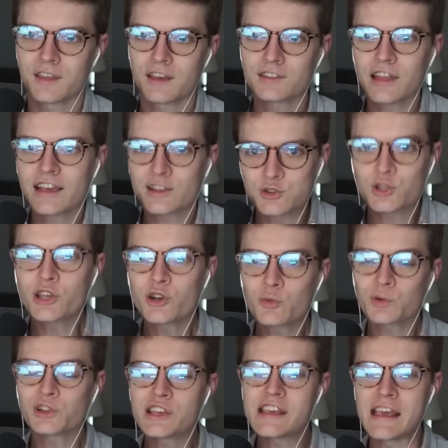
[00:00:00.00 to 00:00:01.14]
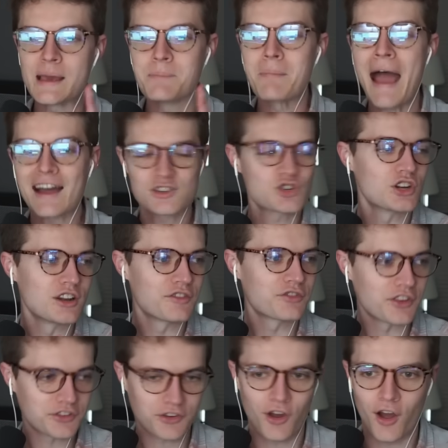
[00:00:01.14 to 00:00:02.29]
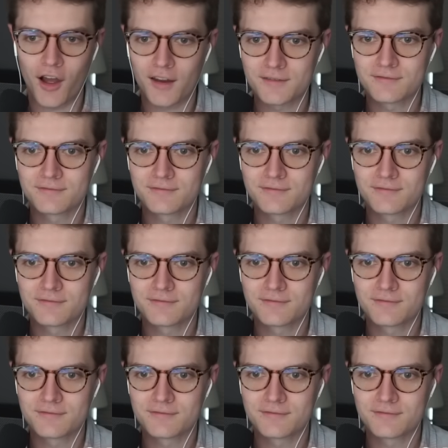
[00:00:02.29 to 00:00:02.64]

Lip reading: Like, literally imagine if this caught.